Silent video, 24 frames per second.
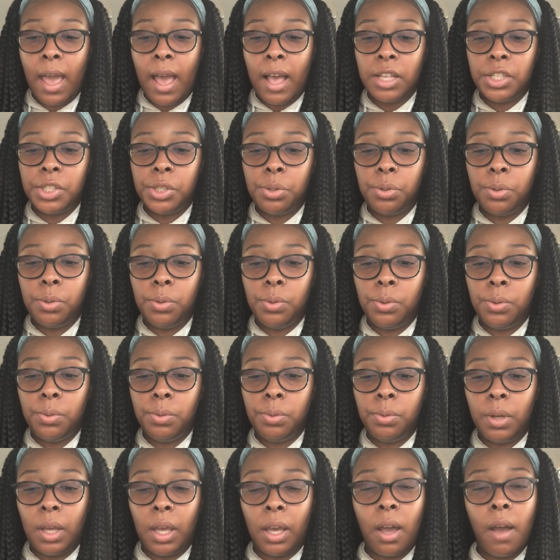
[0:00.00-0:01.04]
as
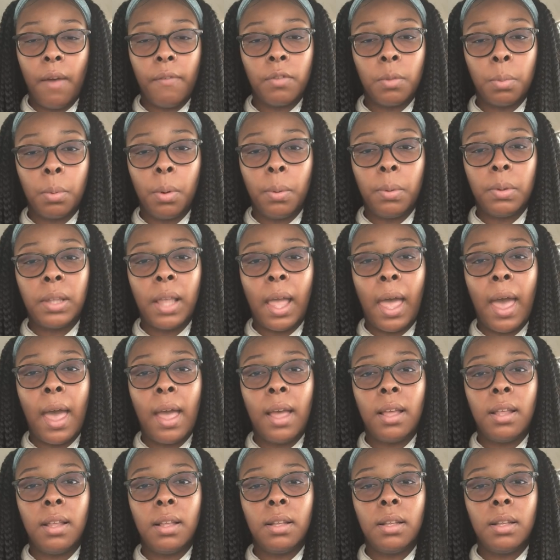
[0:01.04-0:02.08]
you get comfortable with
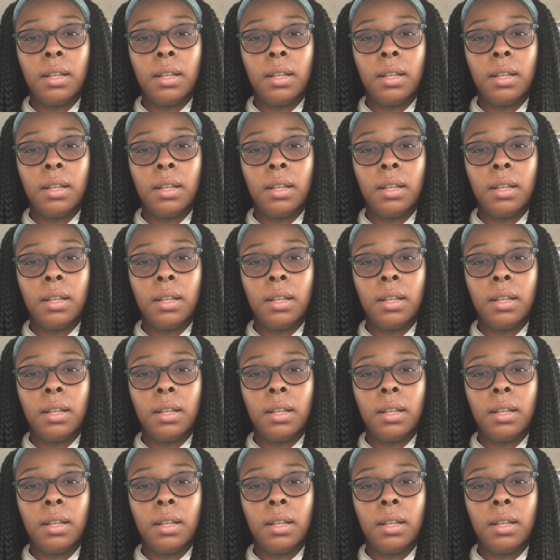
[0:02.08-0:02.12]
that,